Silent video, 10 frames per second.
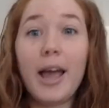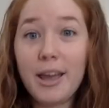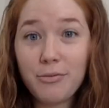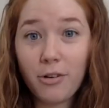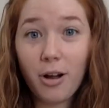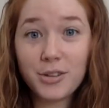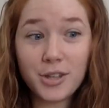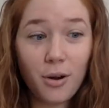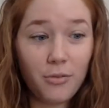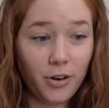It falls
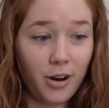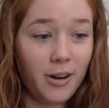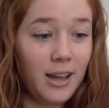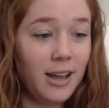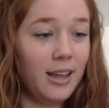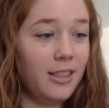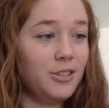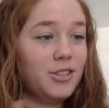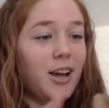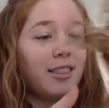over.
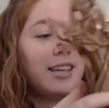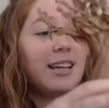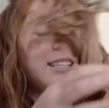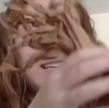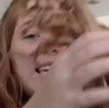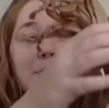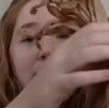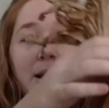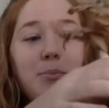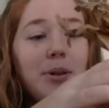There's nothing to keep
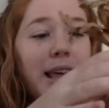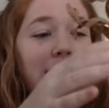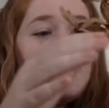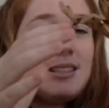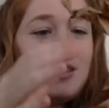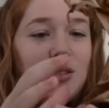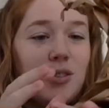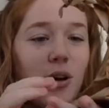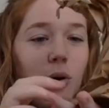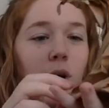it in place. There's
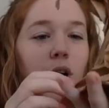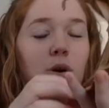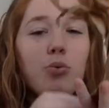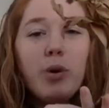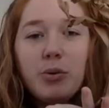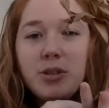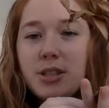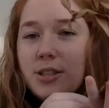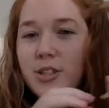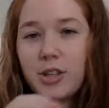no roots
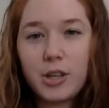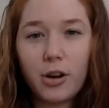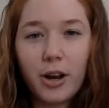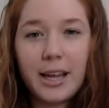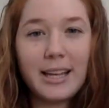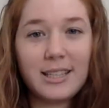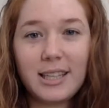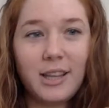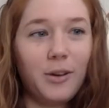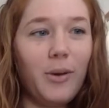to secure it
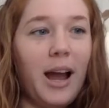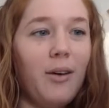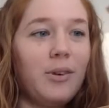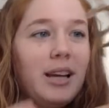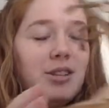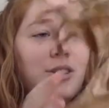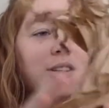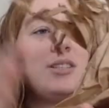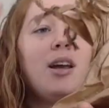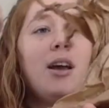into the ground. It
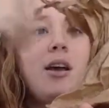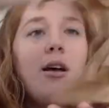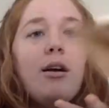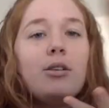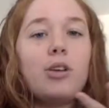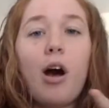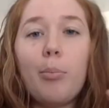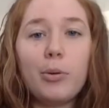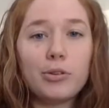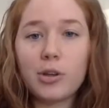just
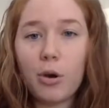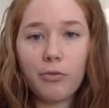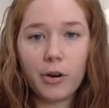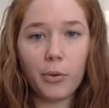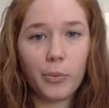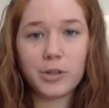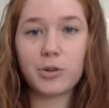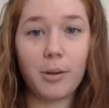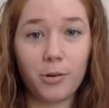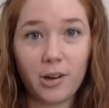topples over when
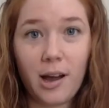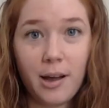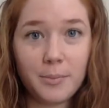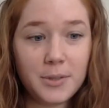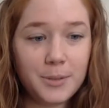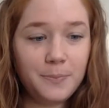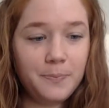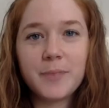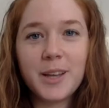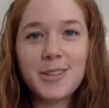trouble comes.
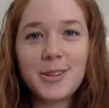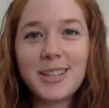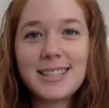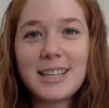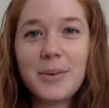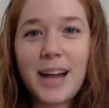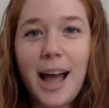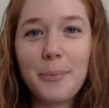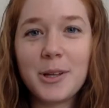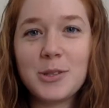So let's see what
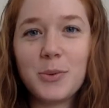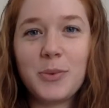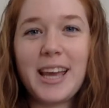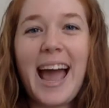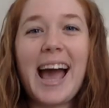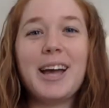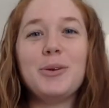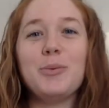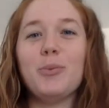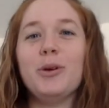happens when we
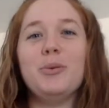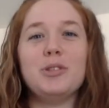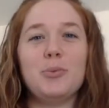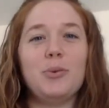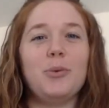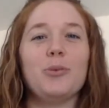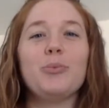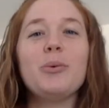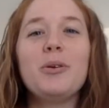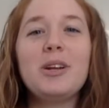add roots, when we're
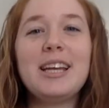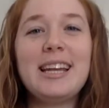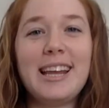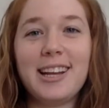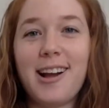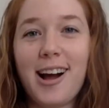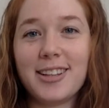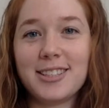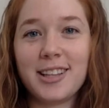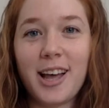rooted in
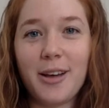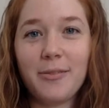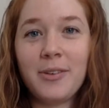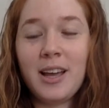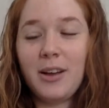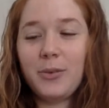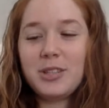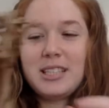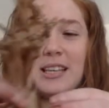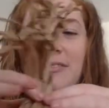God's love. We'll
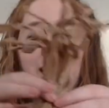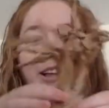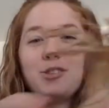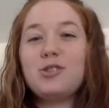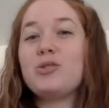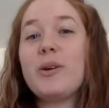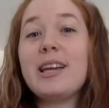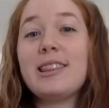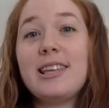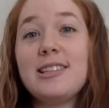see if that
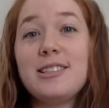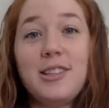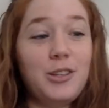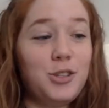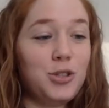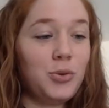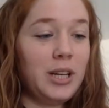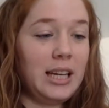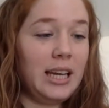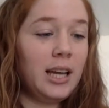strengthens the
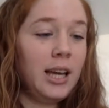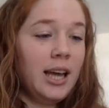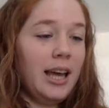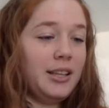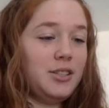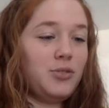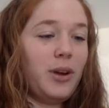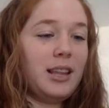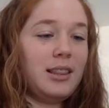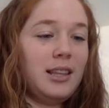tree and
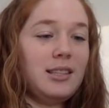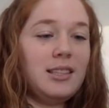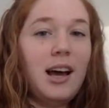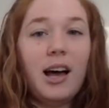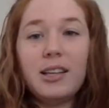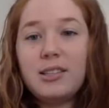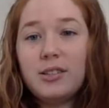strengthens us.